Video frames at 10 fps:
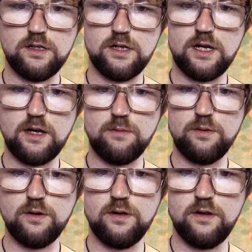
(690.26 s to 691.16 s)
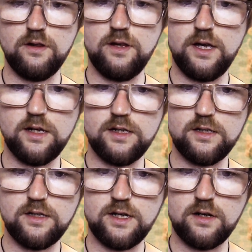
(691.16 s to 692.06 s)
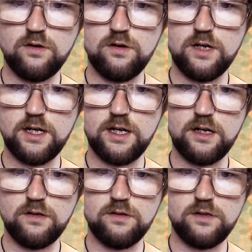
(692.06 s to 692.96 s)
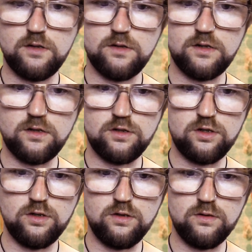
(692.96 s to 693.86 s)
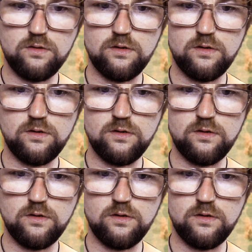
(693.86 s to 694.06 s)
tap the excess of that colour out so it's not too